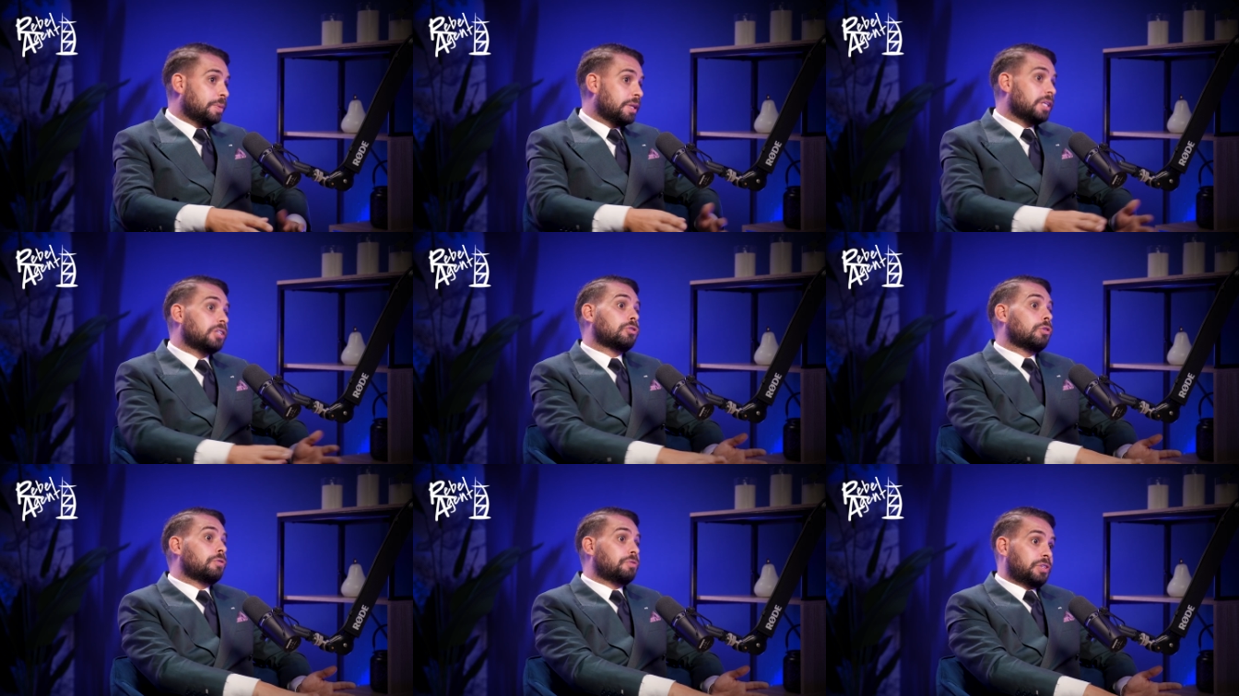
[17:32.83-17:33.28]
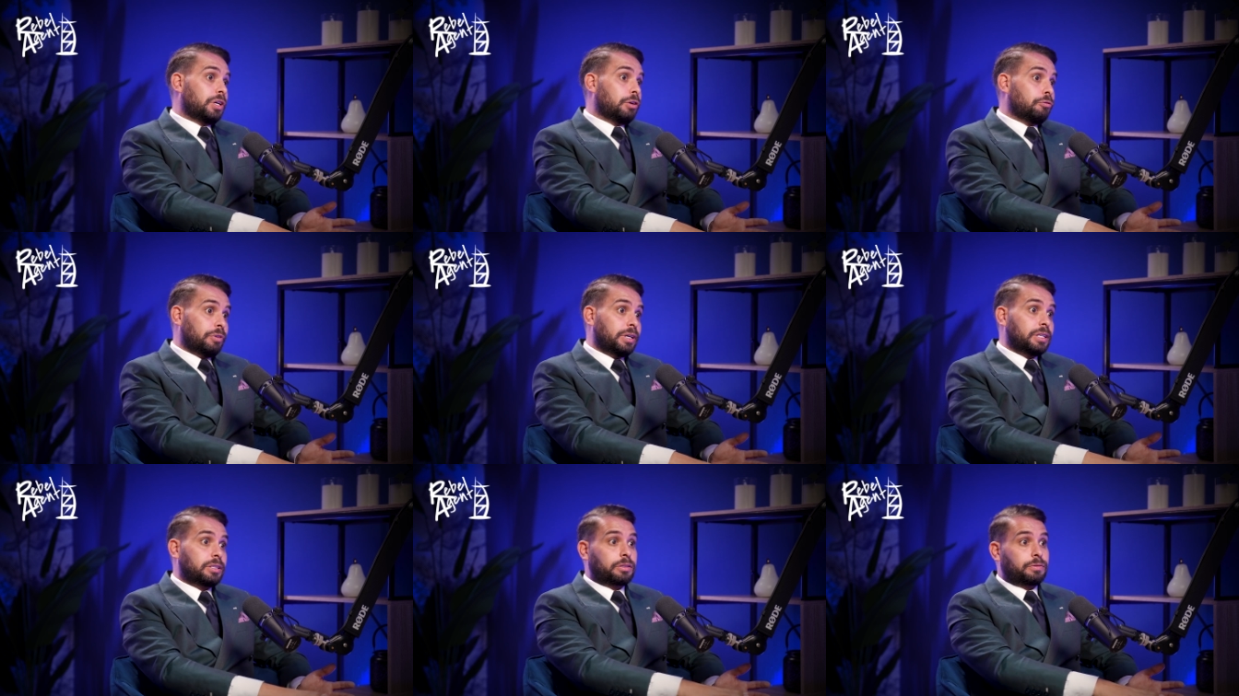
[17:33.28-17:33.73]
But there's obviously a
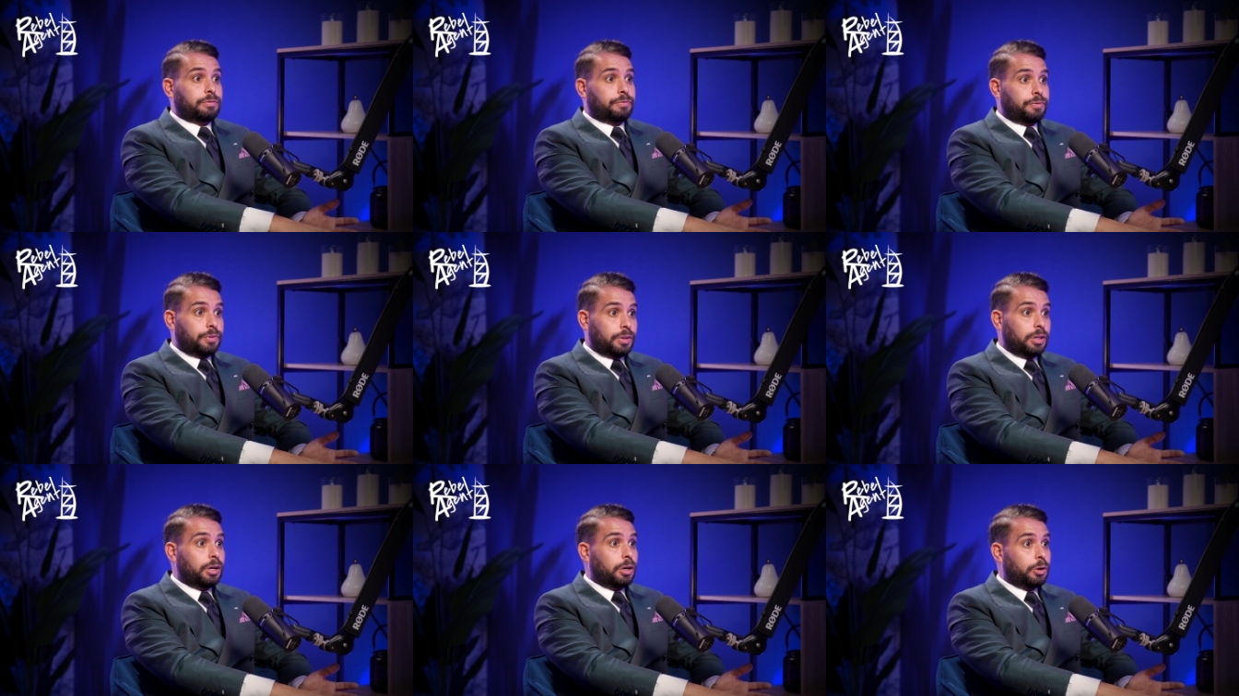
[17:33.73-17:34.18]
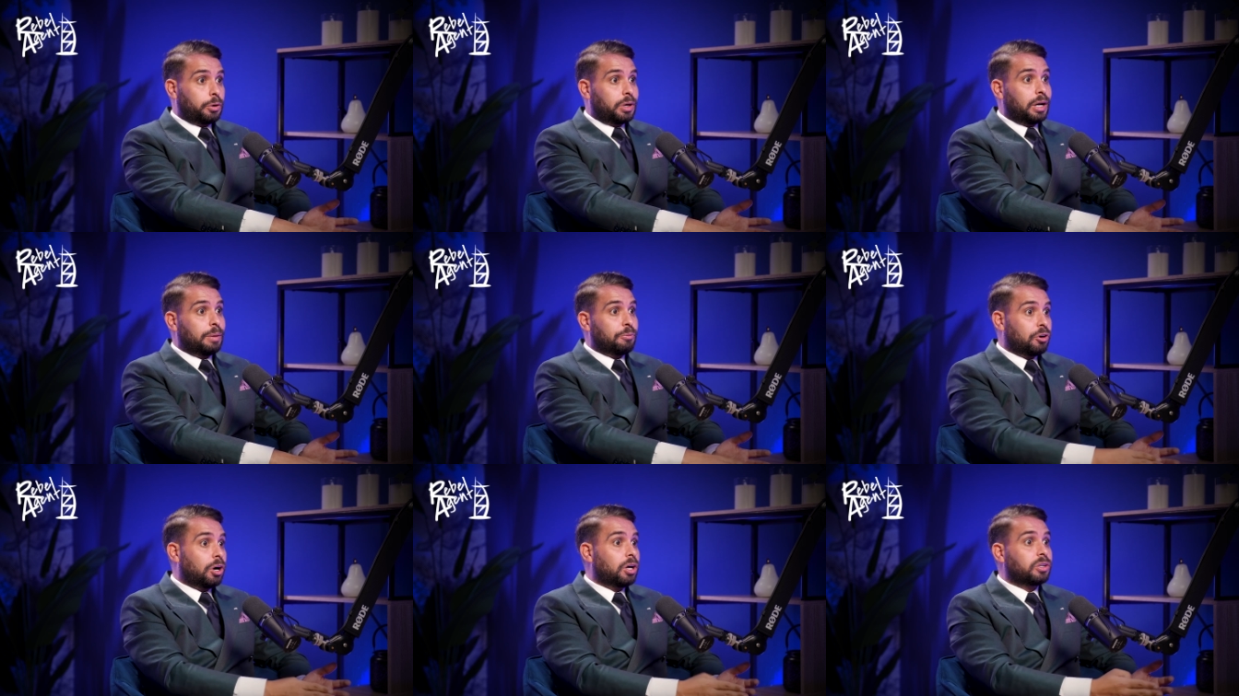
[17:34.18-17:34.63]
risk for the
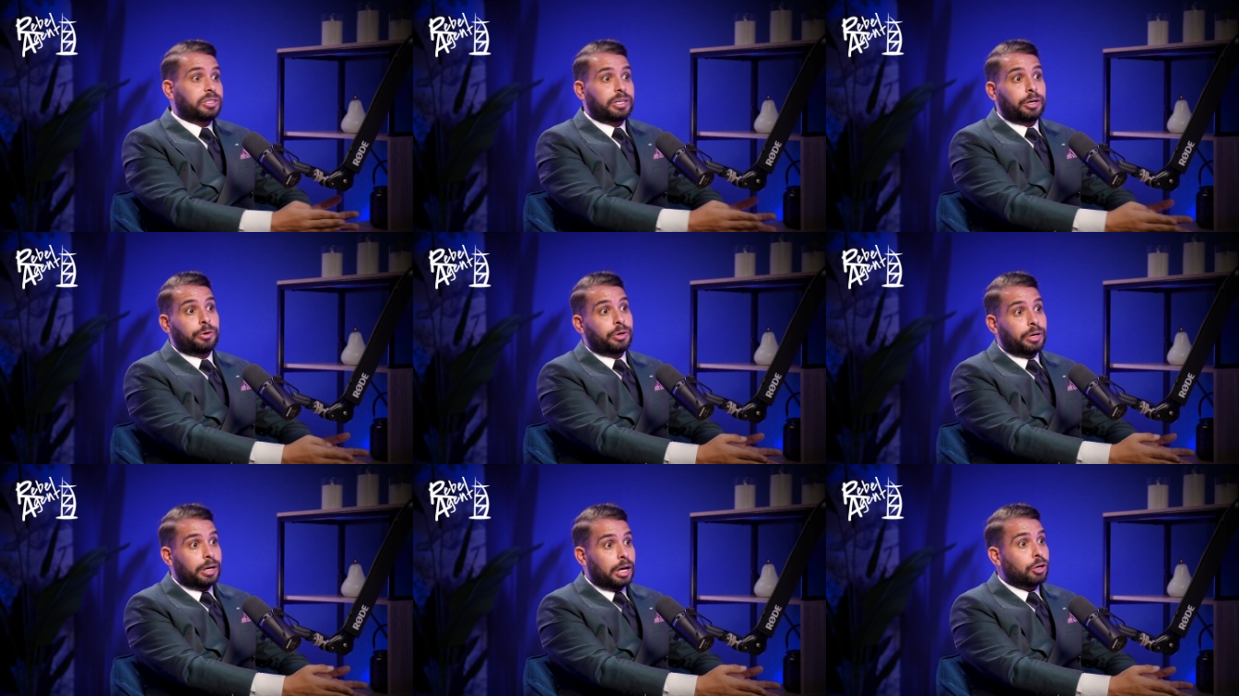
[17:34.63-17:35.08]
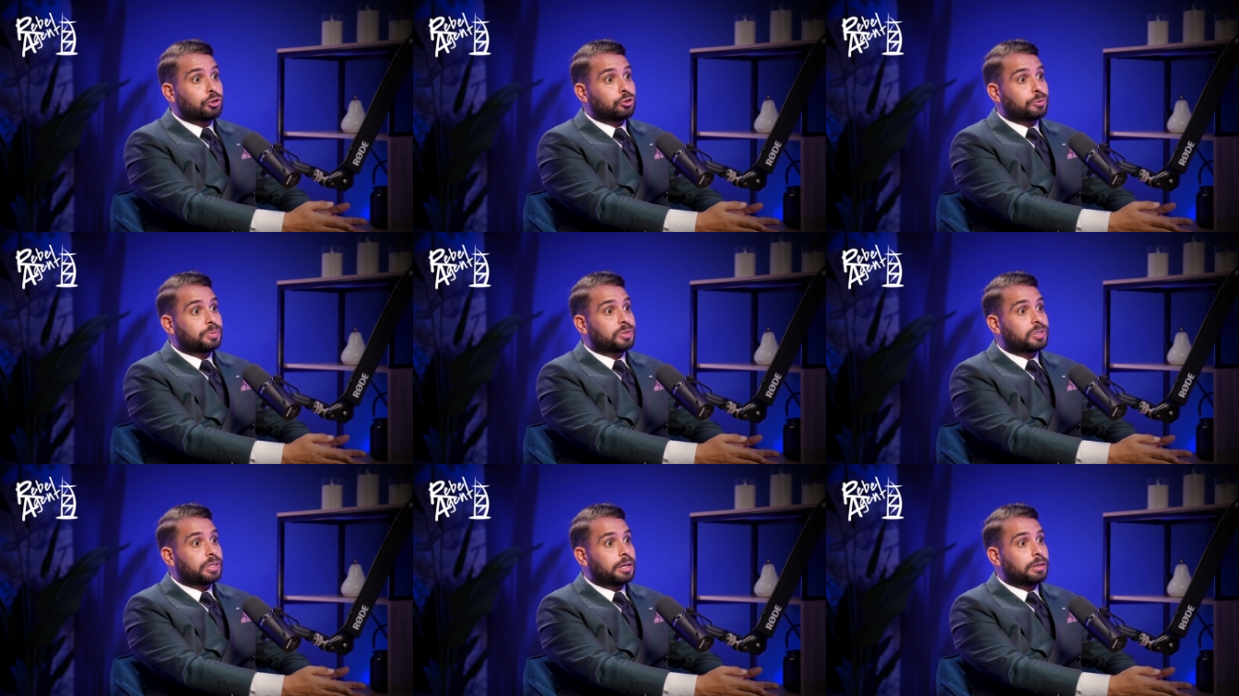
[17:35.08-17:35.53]
local Emirati owning
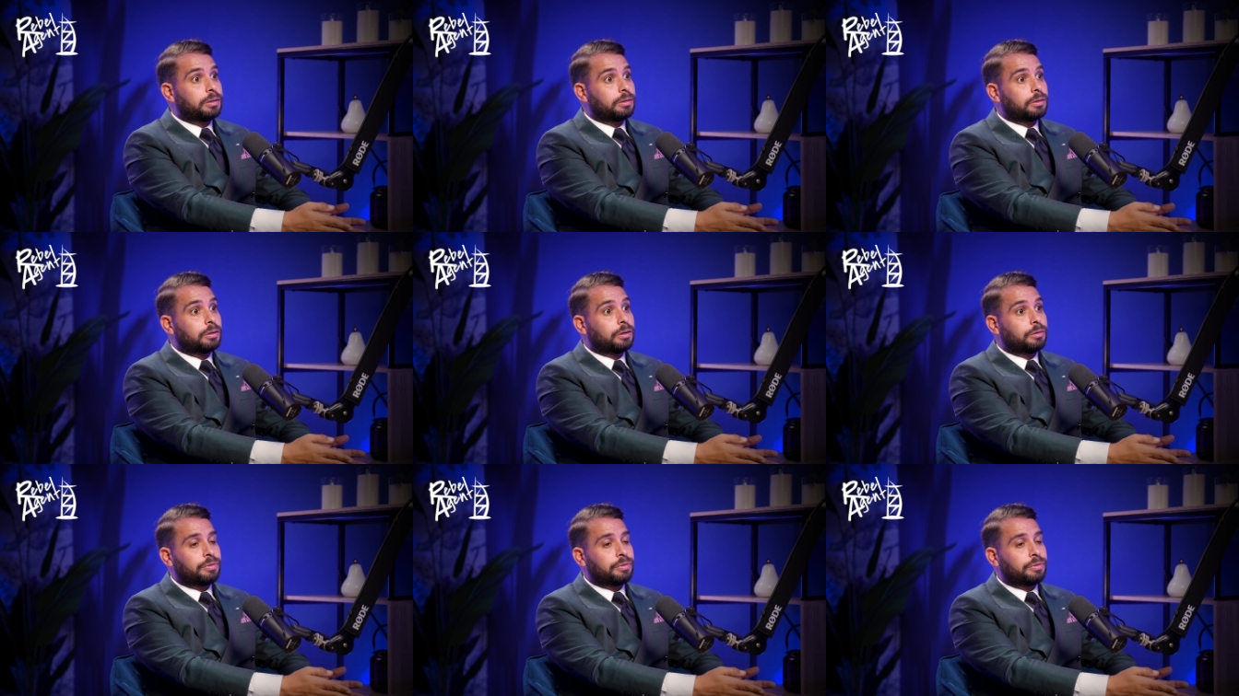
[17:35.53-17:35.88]
100%